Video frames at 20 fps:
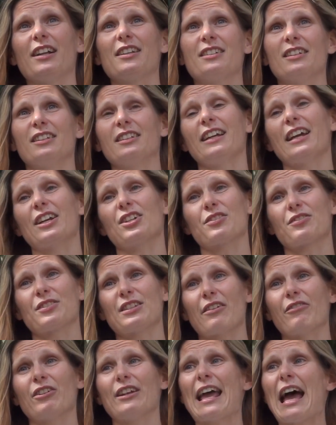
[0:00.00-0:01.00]
until the age of
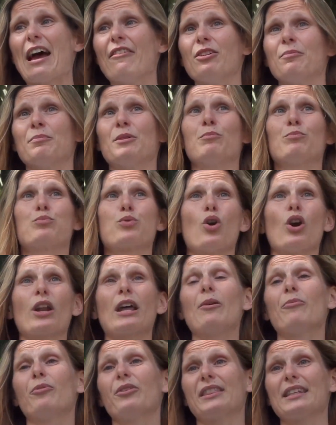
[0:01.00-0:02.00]
7, having been brought
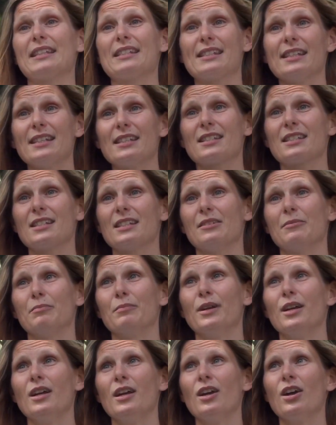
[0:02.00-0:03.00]
up with the system
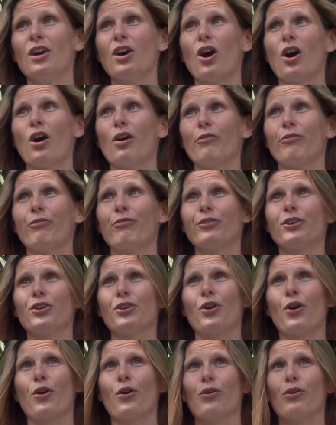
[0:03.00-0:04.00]
of, you
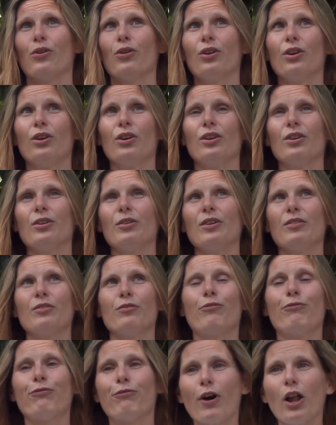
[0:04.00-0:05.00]
know,
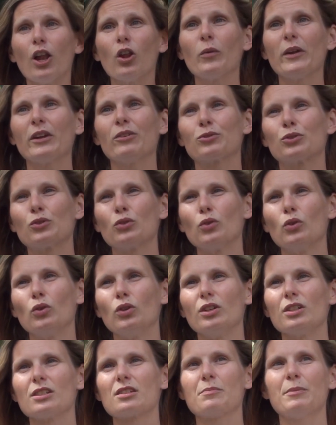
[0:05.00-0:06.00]
following
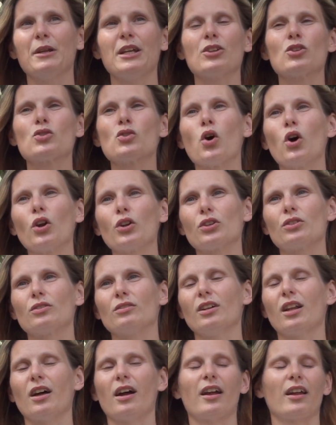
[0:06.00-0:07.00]
rules, being taught
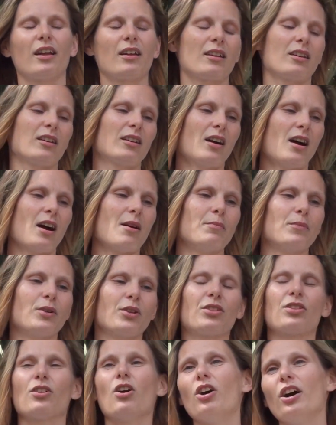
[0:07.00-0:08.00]
like
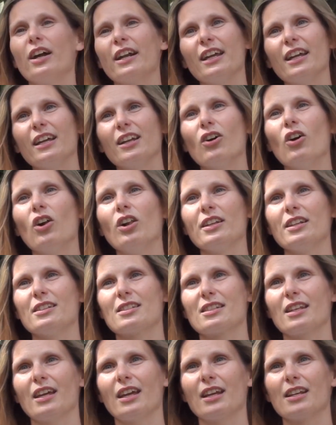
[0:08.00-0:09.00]
authority and all
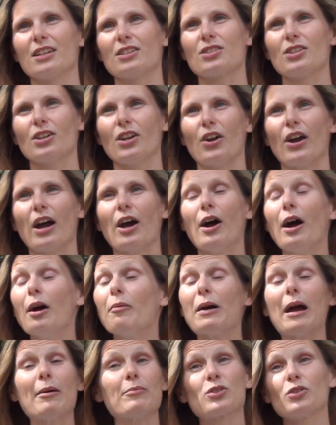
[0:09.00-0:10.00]
these things. You know,
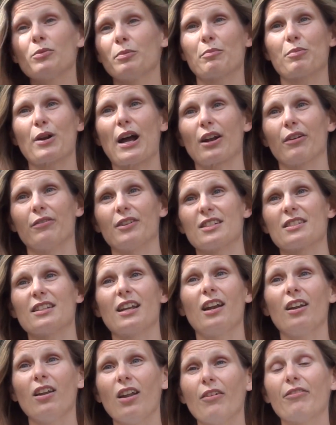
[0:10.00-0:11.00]
I'm super proud of this and
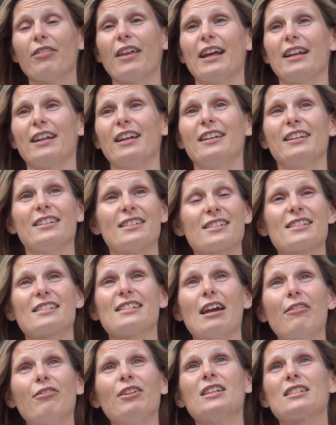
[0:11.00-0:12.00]
I love that. And this is
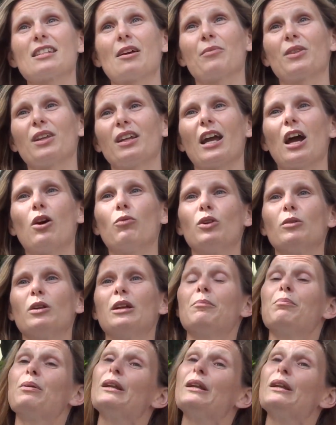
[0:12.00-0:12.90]
definitely something I will